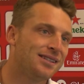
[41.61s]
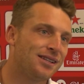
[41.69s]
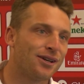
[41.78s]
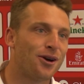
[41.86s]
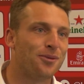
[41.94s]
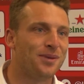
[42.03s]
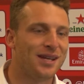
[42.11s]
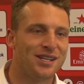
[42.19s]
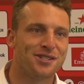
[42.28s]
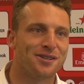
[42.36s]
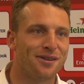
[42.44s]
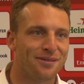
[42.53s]
the
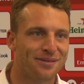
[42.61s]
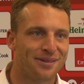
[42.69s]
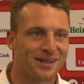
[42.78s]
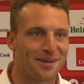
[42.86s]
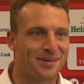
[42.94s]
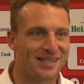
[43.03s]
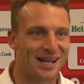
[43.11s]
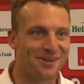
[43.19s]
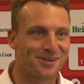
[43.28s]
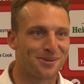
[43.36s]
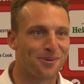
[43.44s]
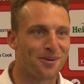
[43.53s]
culmination of coming
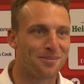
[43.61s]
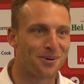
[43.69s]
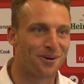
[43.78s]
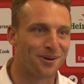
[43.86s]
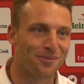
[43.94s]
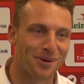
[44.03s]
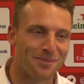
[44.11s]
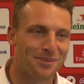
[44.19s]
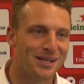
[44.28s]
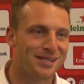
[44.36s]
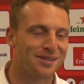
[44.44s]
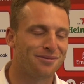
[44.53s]
down to one ball and one
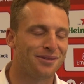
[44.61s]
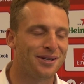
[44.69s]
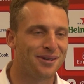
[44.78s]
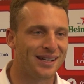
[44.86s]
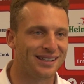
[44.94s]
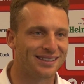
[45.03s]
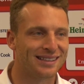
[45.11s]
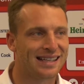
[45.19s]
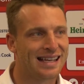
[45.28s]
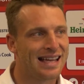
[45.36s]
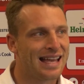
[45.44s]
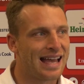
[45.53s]
piece of fielding
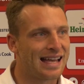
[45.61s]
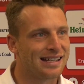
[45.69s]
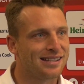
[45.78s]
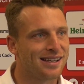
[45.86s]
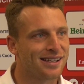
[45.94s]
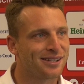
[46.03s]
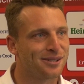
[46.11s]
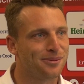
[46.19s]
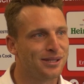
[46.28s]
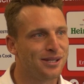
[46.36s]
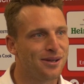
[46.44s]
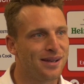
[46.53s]
and could
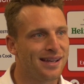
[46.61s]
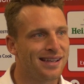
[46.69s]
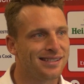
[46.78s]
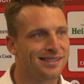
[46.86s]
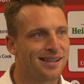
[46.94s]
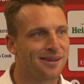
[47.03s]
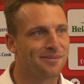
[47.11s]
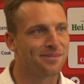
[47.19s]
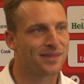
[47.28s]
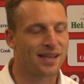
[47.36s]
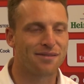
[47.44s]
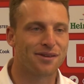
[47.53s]
we do it? It's
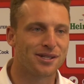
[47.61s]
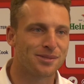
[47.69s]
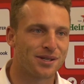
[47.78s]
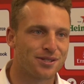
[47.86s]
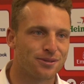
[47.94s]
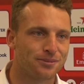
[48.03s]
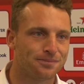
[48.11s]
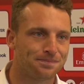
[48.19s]
very special.